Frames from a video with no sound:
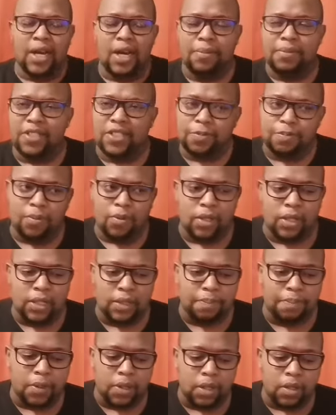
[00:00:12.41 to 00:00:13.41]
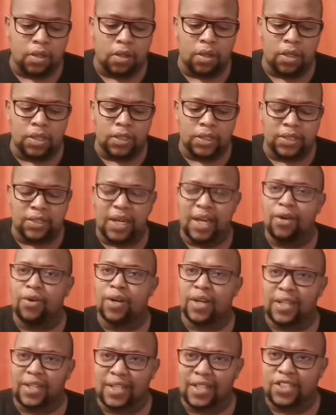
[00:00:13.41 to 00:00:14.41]
I'm disappointed because I
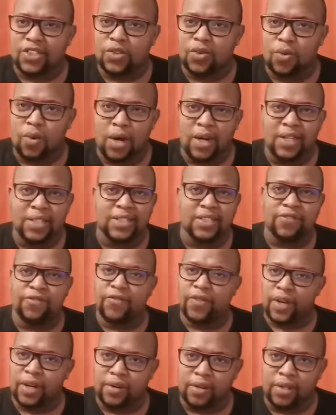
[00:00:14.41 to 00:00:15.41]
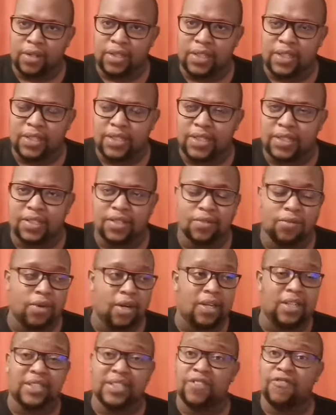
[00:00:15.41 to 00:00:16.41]
look at that squad. It's a very decent
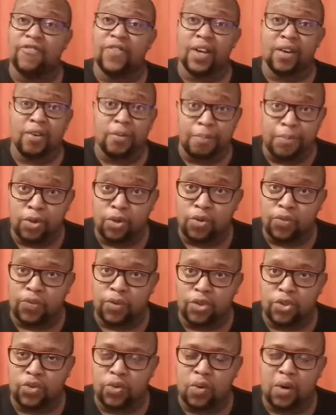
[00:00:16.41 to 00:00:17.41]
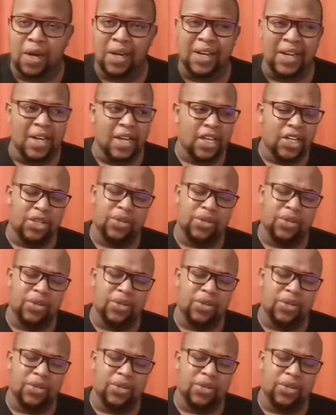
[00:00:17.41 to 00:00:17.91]
squad. It's a very beautiful squad.